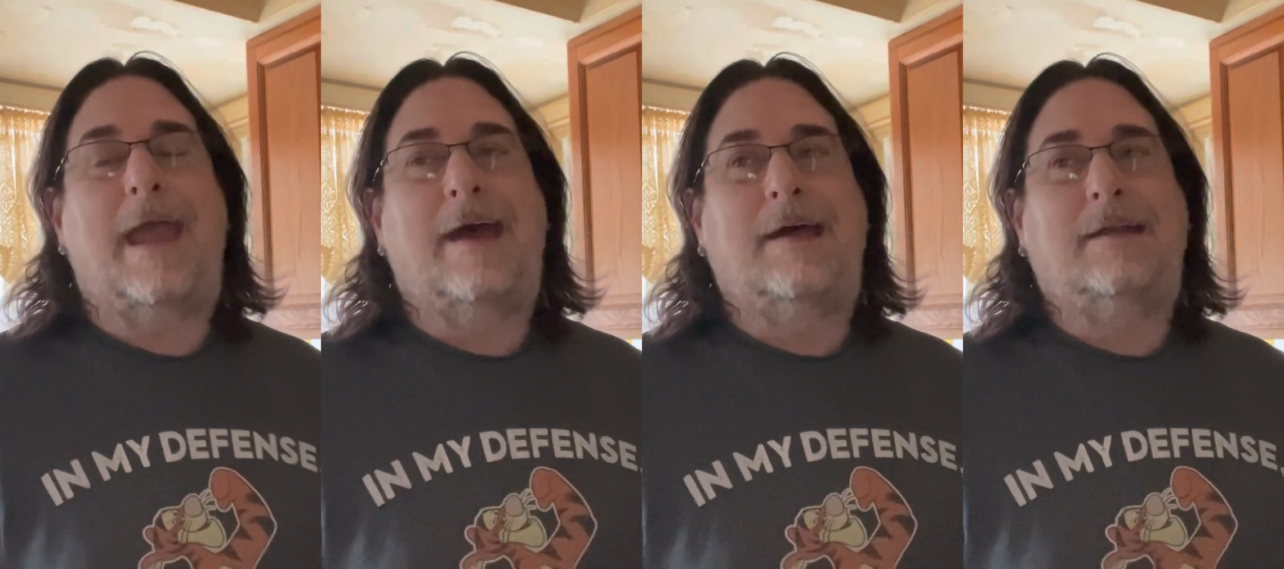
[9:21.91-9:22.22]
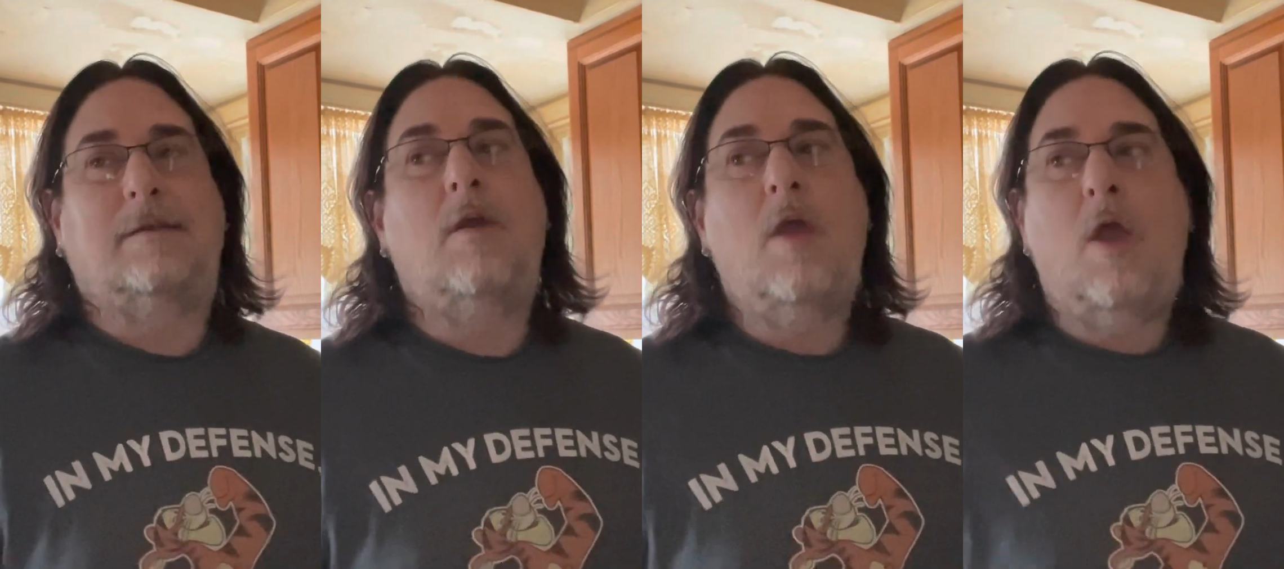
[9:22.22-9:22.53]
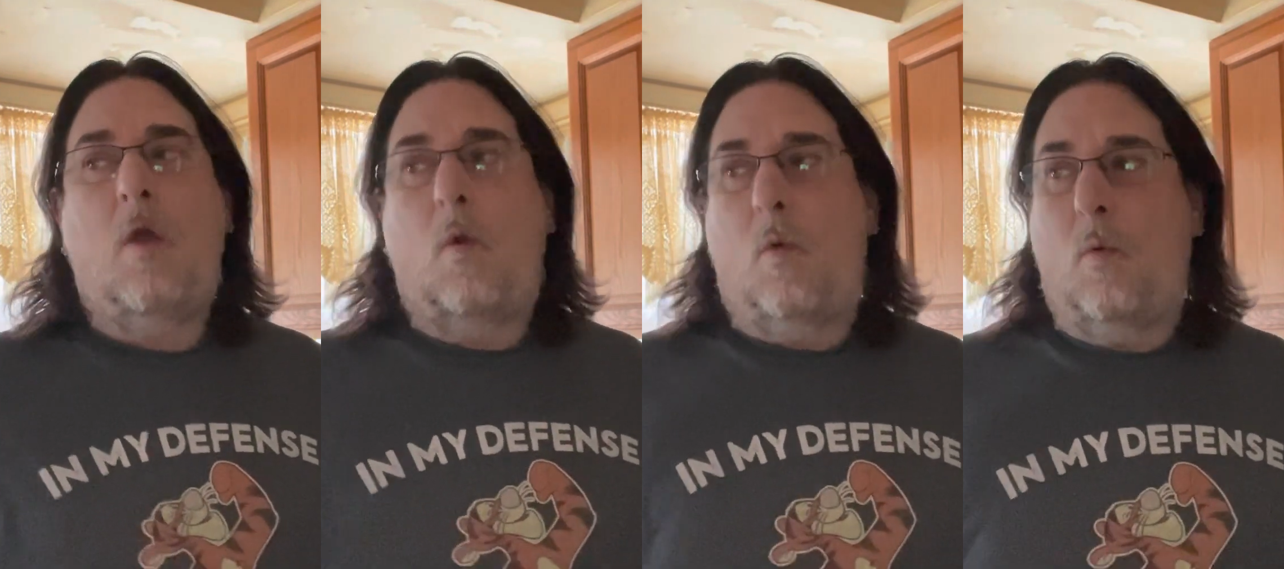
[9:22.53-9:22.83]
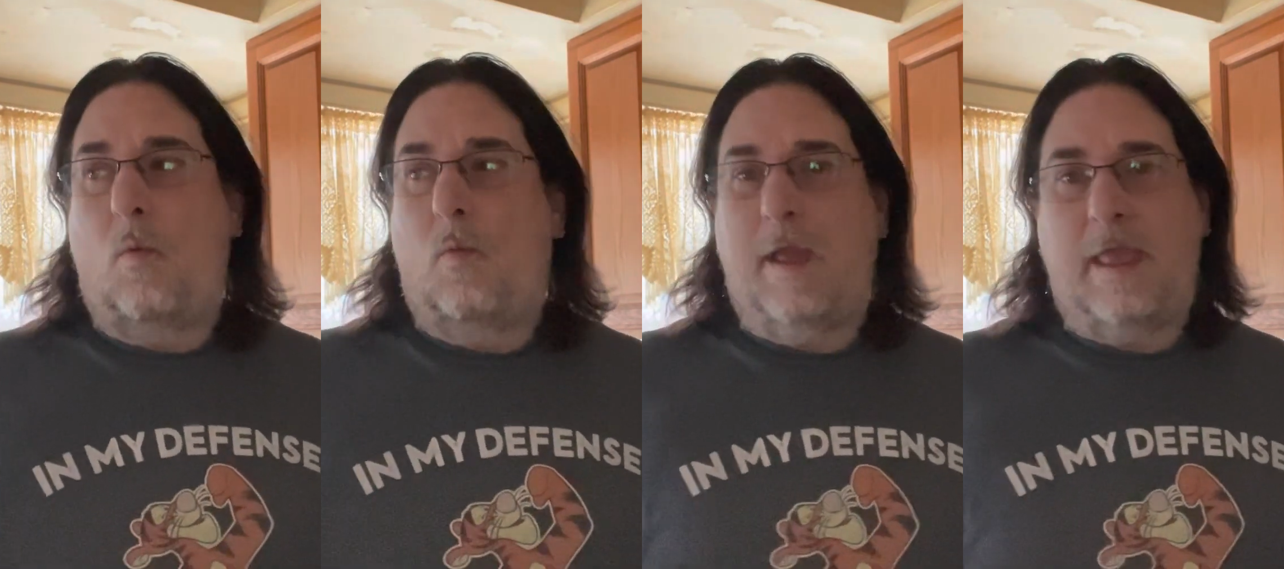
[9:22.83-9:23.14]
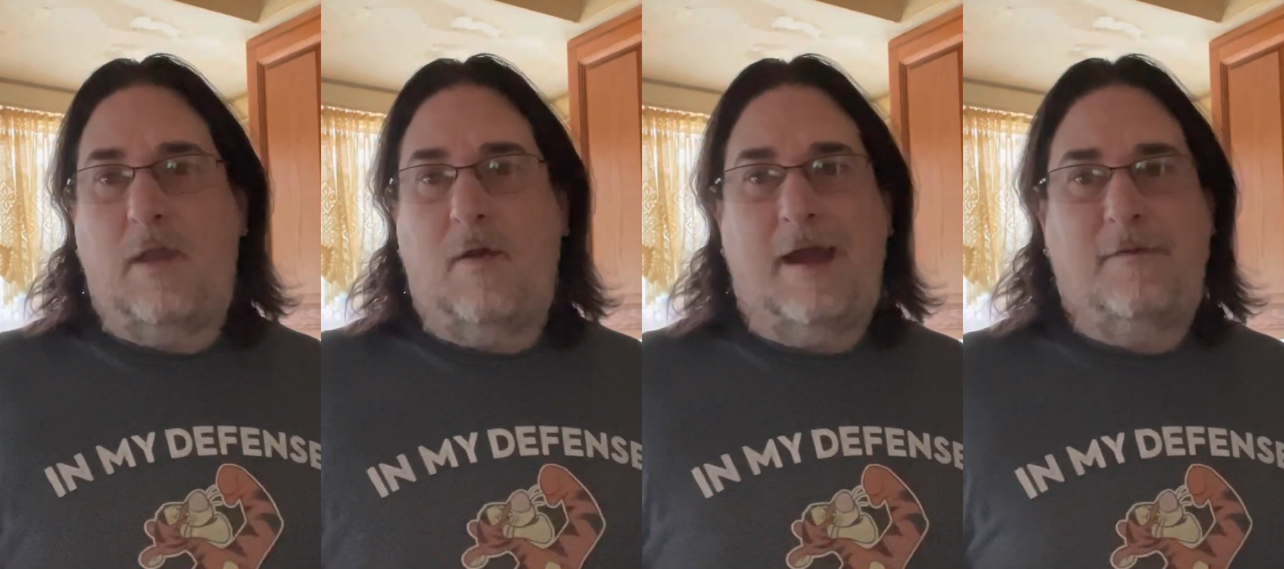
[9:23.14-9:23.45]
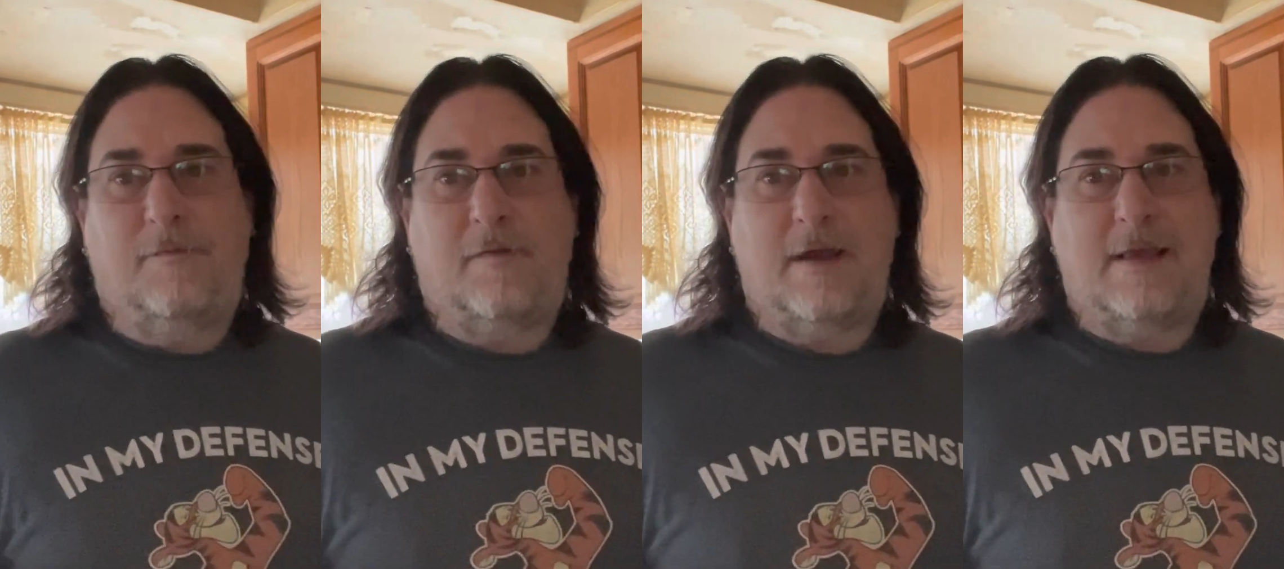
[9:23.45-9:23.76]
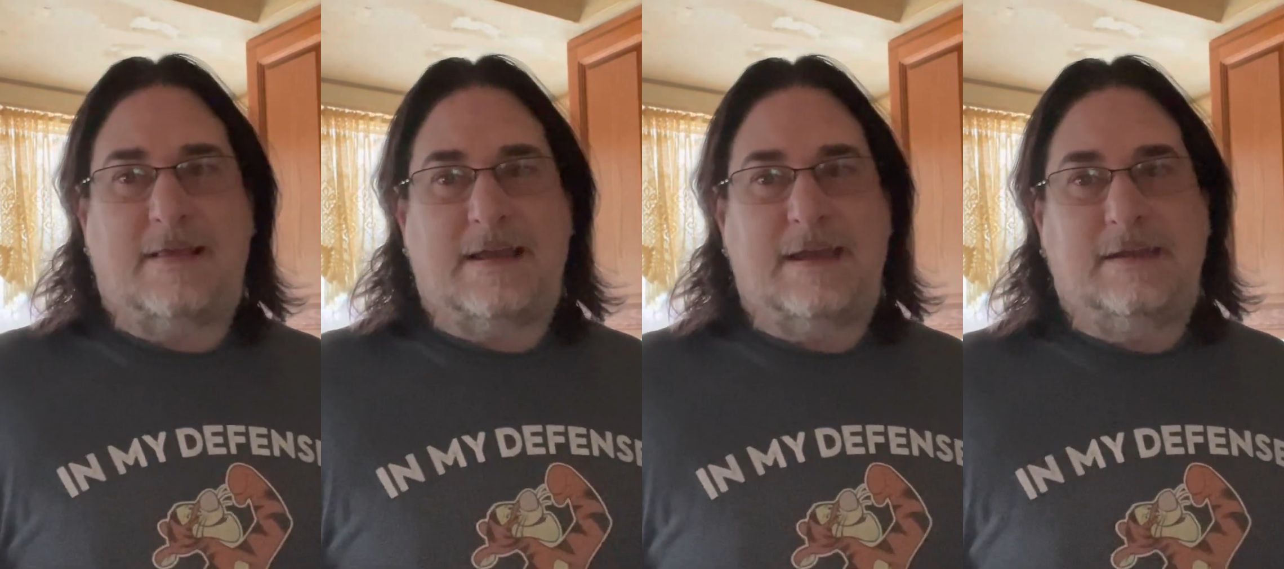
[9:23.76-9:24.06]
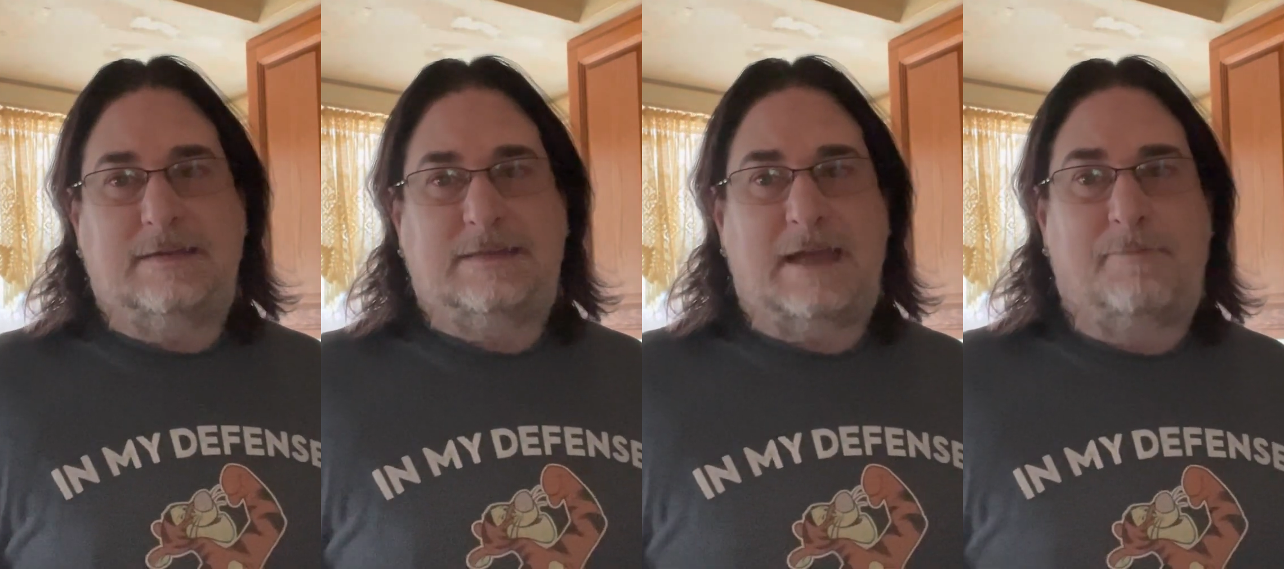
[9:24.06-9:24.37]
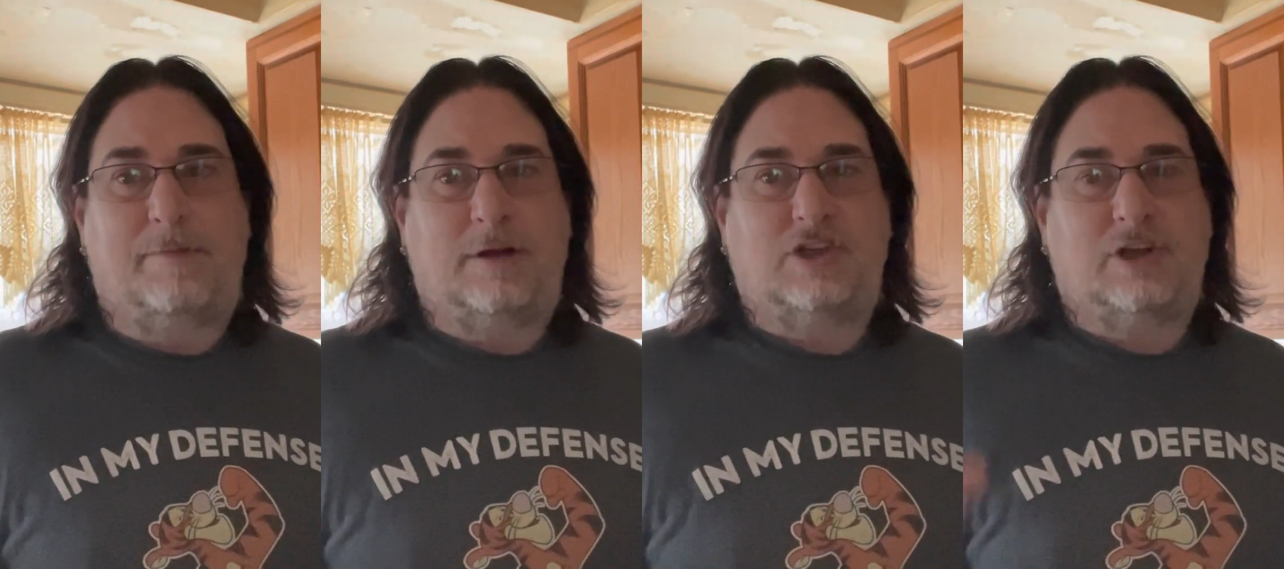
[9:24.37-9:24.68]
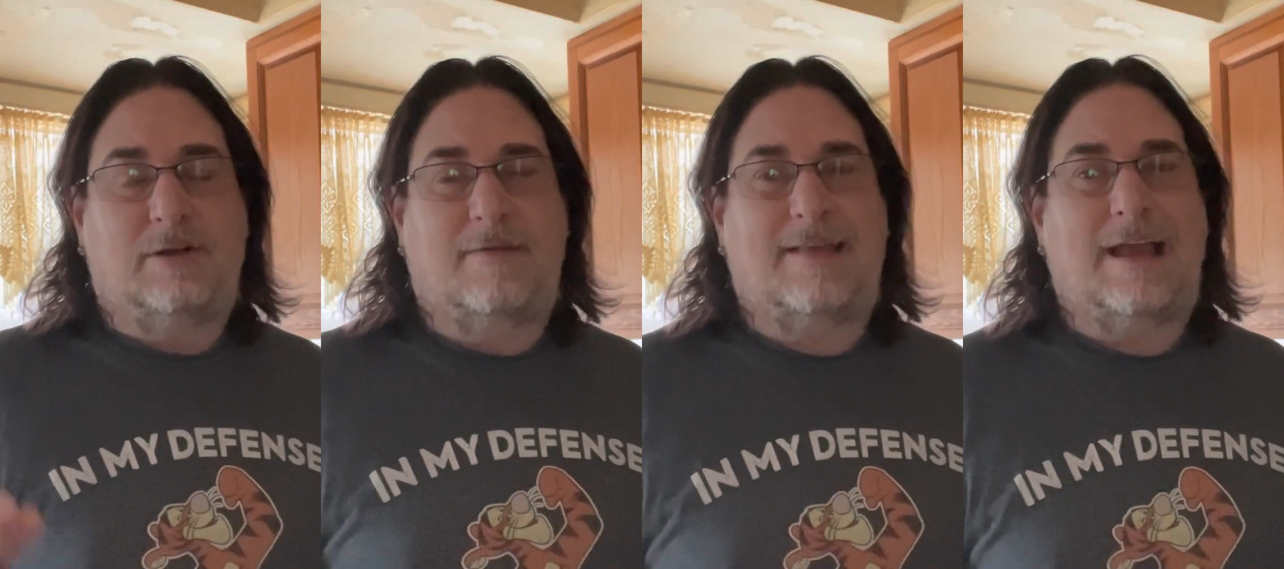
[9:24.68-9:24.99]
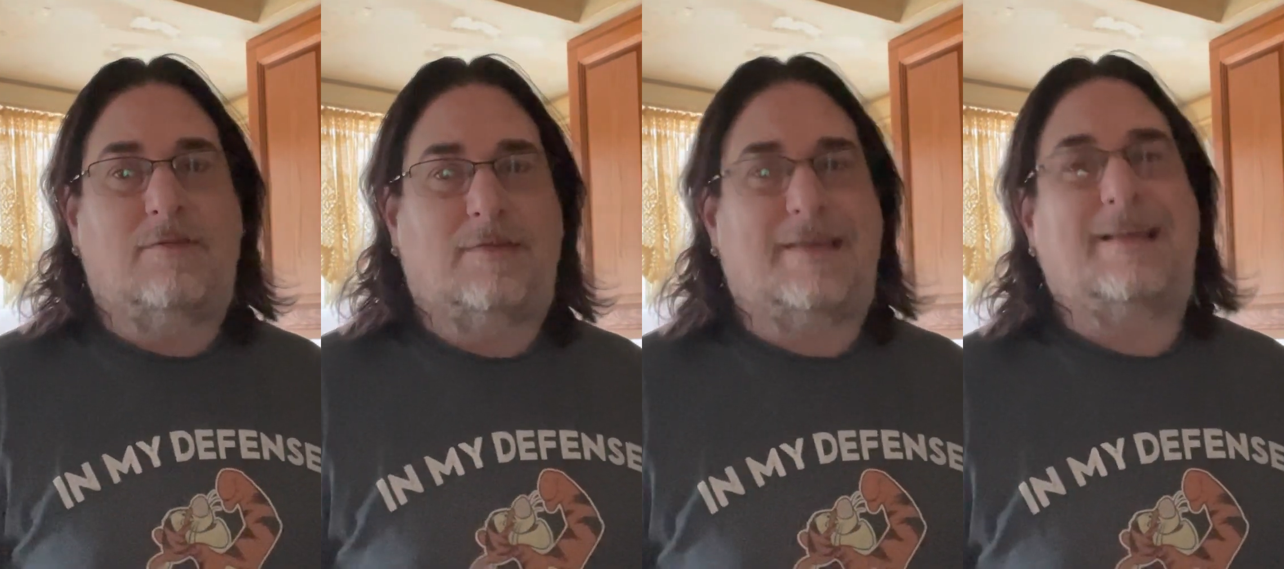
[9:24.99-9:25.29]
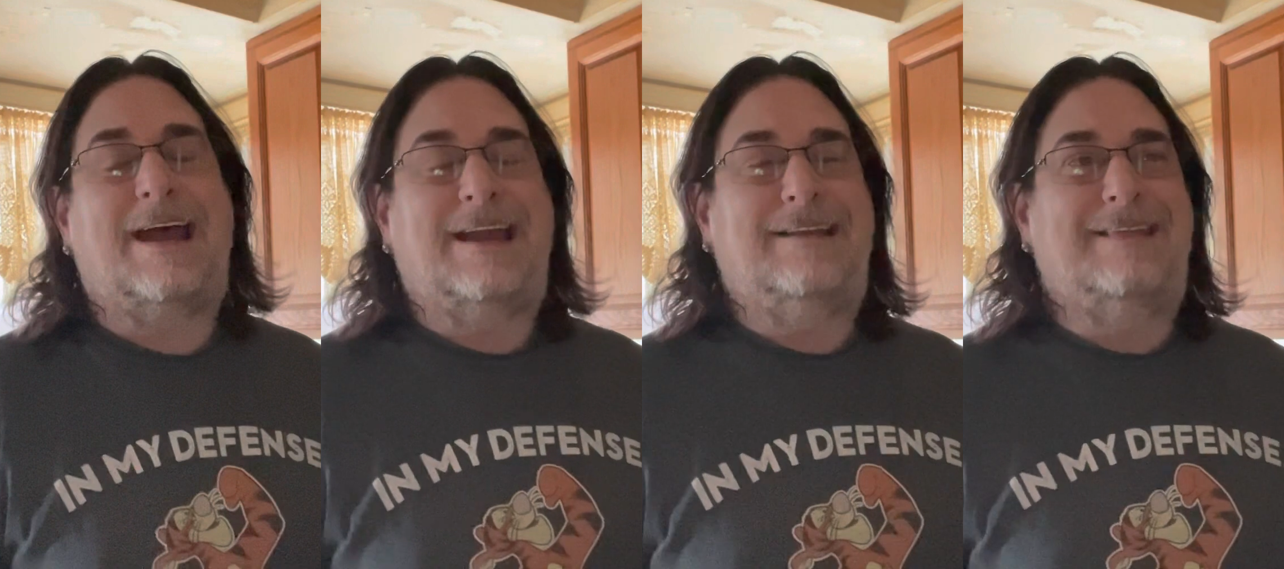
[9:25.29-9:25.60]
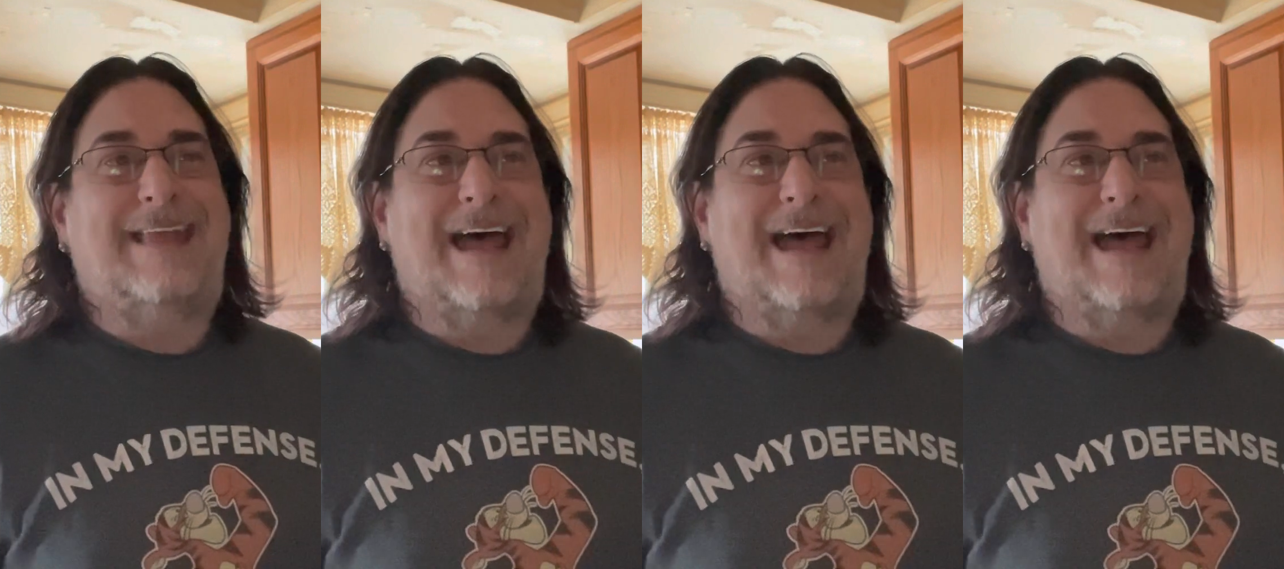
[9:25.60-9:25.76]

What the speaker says: And when you have freezing temperatures outside,